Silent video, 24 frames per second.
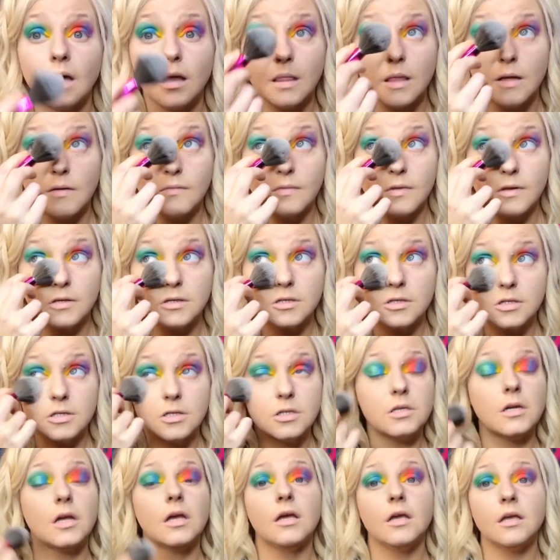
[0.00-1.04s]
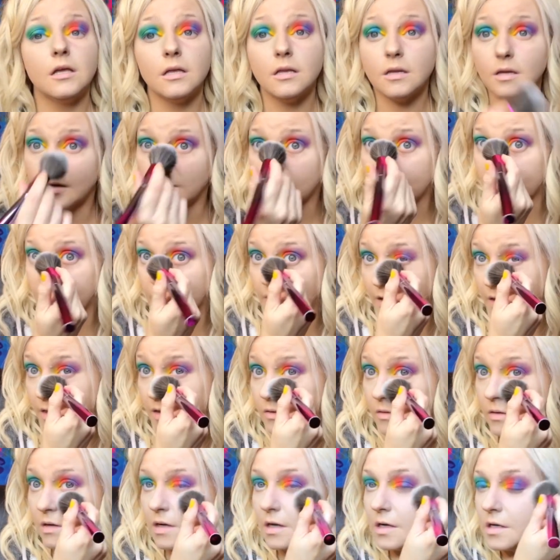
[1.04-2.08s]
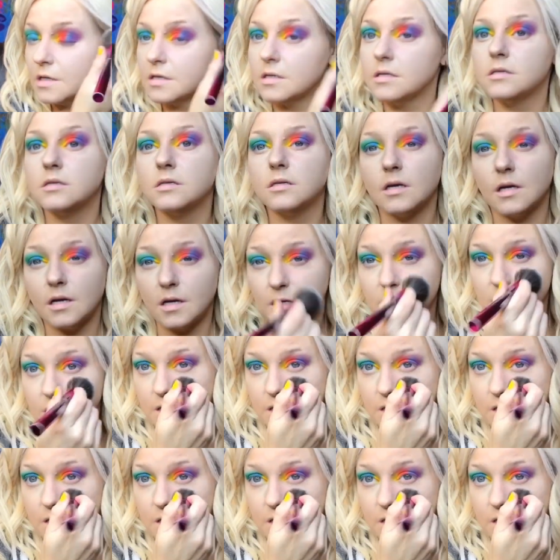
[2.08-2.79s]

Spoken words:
I love the shade of yellow it is.